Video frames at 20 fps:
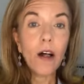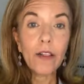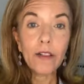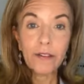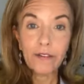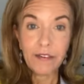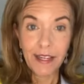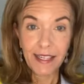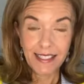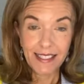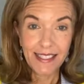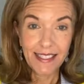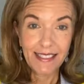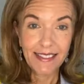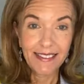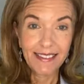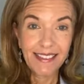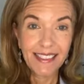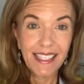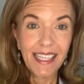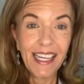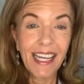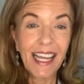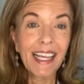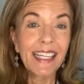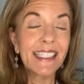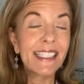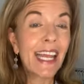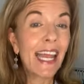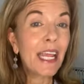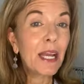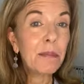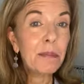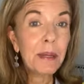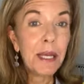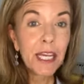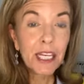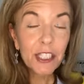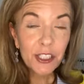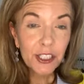All of it.
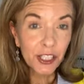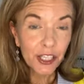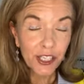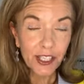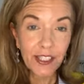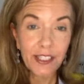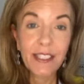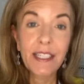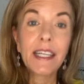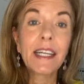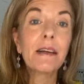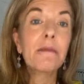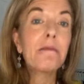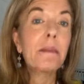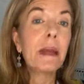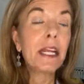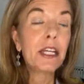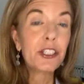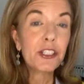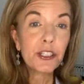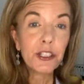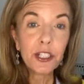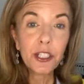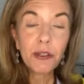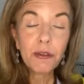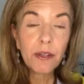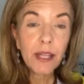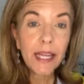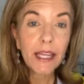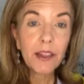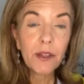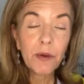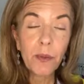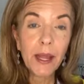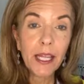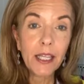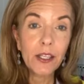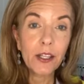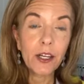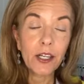Take a picture. Make sure you
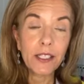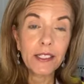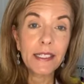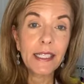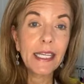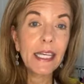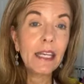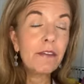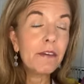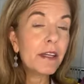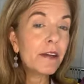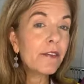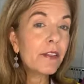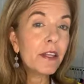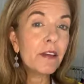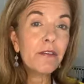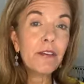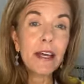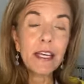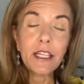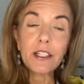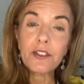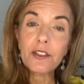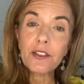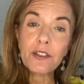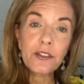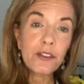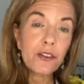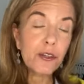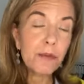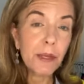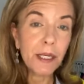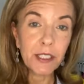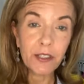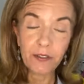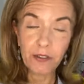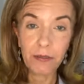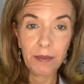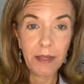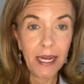like the way it looks. Even if the event is
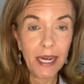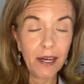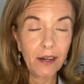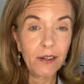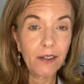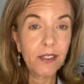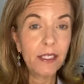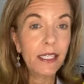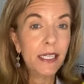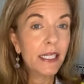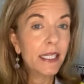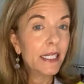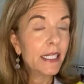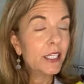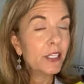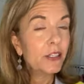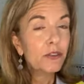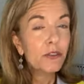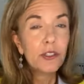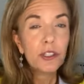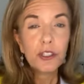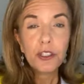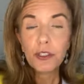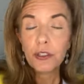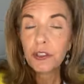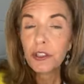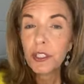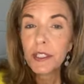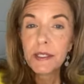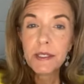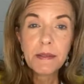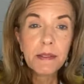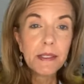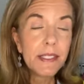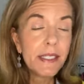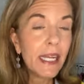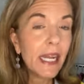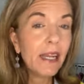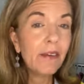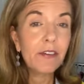two months from now, You'll, you'll
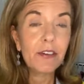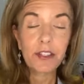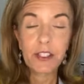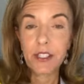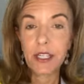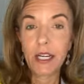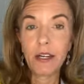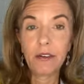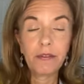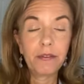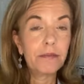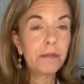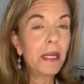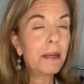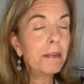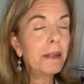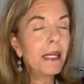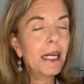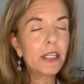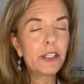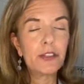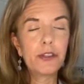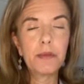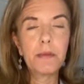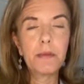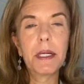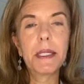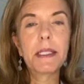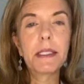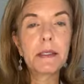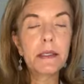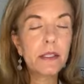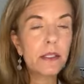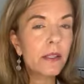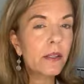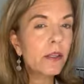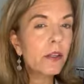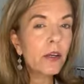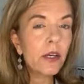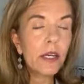just save yourself. Maybe two
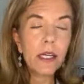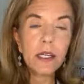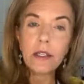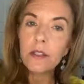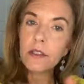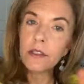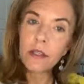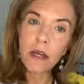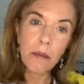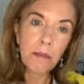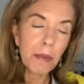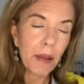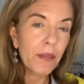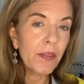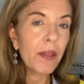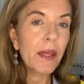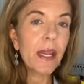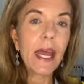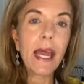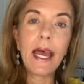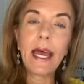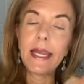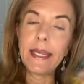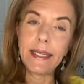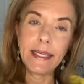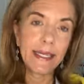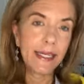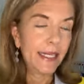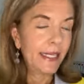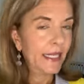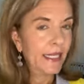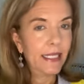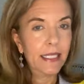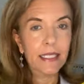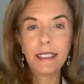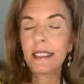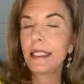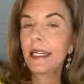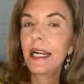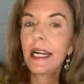months. Look a month ahead
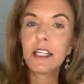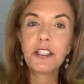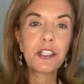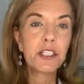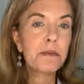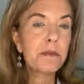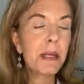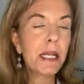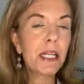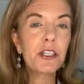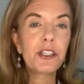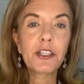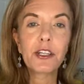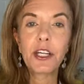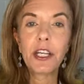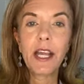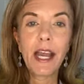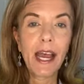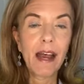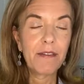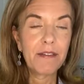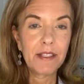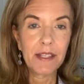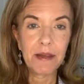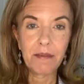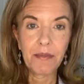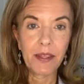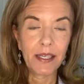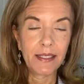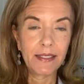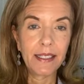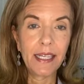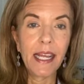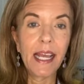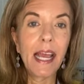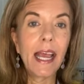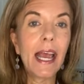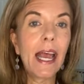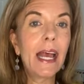and just make sure you have something.